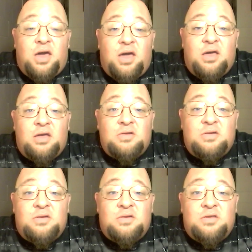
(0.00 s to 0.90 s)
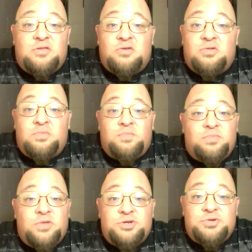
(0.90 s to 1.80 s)
and it's a
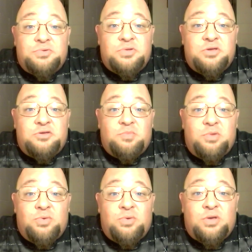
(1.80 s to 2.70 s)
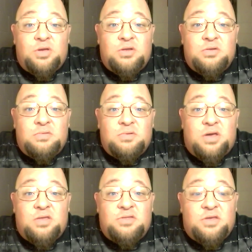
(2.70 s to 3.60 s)
leisurely smoke.
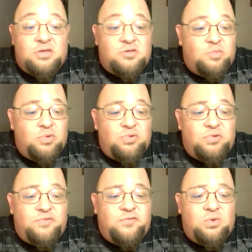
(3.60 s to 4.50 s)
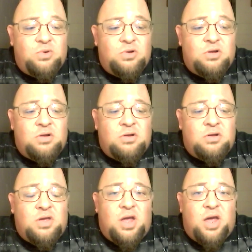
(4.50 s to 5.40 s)
I think smoked for,
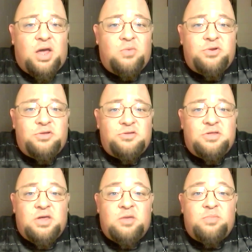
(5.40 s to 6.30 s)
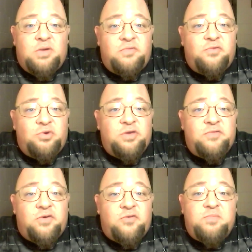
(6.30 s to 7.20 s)
I want to say, about
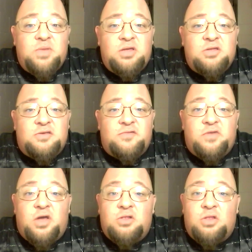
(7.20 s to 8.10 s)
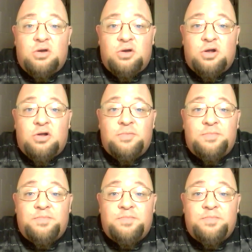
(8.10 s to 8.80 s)
45 minutes, if not longer.